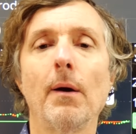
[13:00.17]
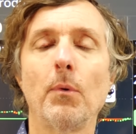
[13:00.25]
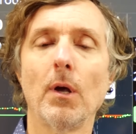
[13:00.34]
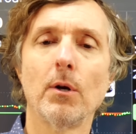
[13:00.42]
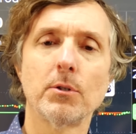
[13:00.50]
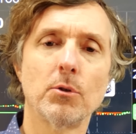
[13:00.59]
and
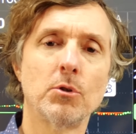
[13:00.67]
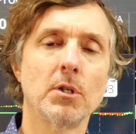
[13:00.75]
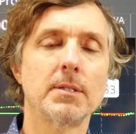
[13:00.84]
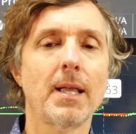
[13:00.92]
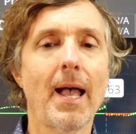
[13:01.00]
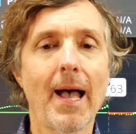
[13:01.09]
we also
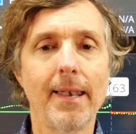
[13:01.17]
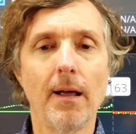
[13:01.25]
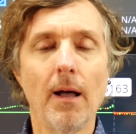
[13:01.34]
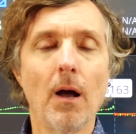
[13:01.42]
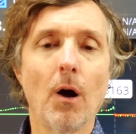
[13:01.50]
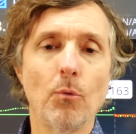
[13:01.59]
just
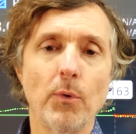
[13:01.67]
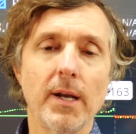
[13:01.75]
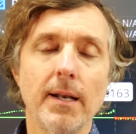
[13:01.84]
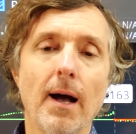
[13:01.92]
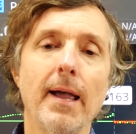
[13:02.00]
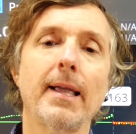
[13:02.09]
had a
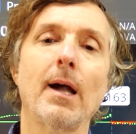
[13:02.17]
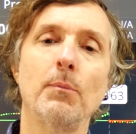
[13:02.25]
rate hike,